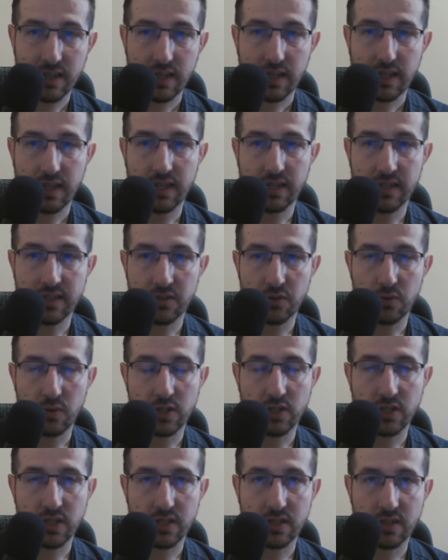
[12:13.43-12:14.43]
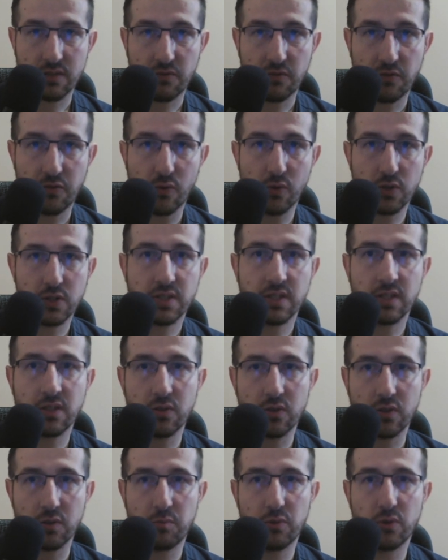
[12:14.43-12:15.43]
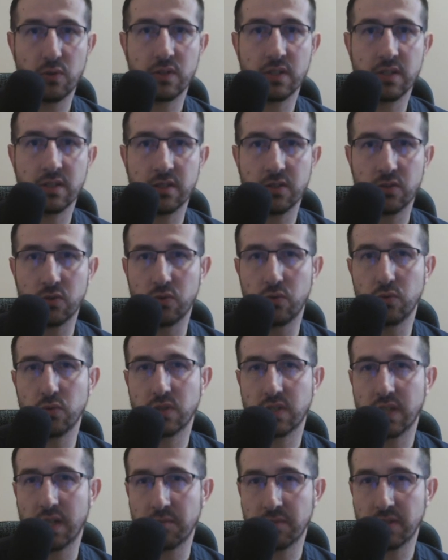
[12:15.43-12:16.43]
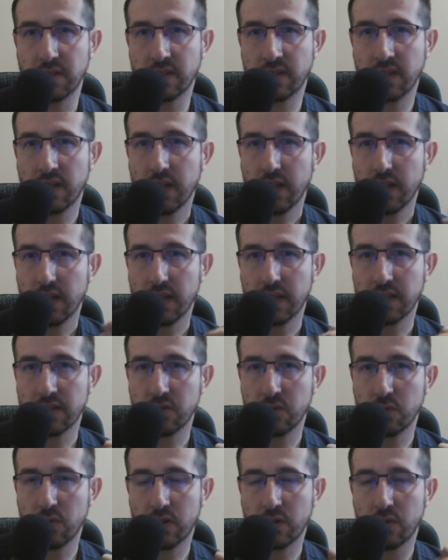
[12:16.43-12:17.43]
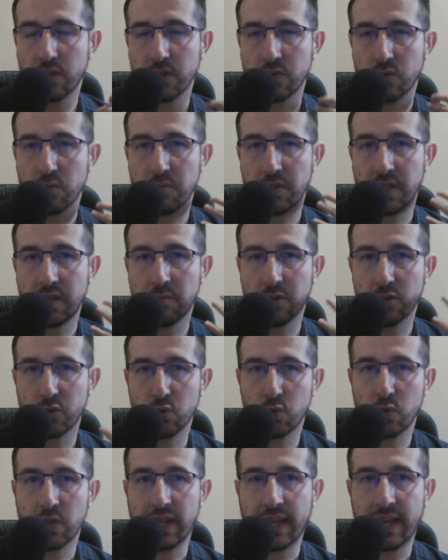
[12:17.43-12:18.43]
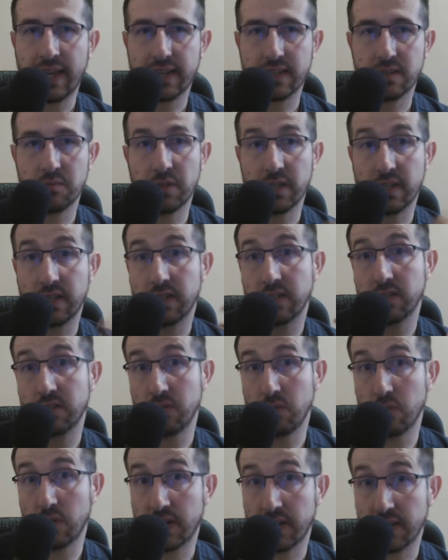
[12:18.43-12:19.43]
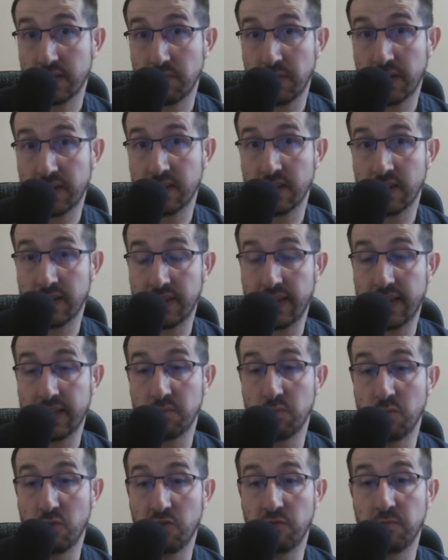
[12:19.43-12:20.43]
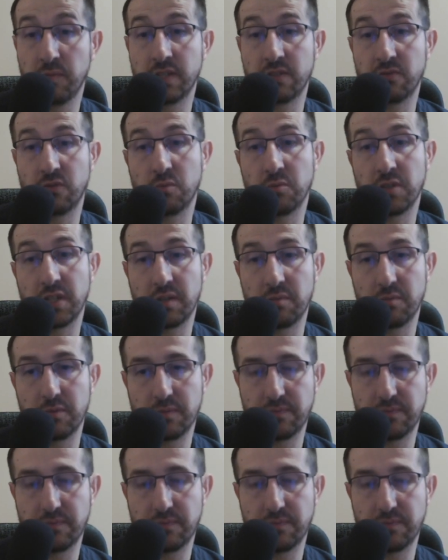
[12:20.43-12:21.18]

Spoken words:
and you are just forcing your opponent to do something, and you are going to be able to react because you are expecting that movement from him.